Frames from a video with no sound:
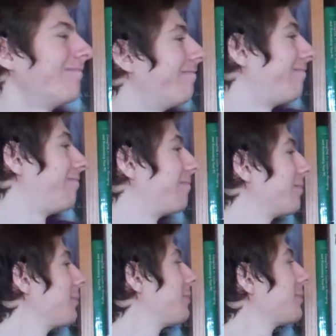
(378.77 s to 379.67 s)

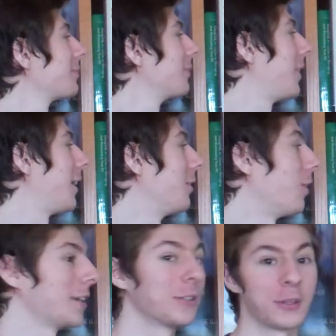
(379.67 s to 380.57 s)
I don't know,
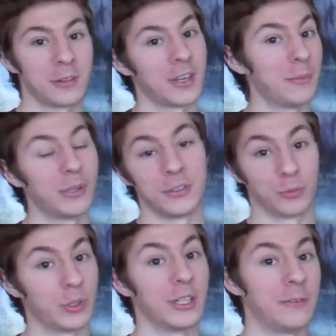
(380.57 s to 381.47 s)
I still think the gameplay is
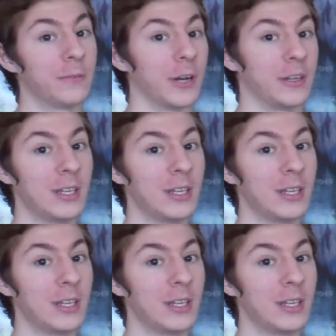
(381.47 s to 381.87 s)
really fun,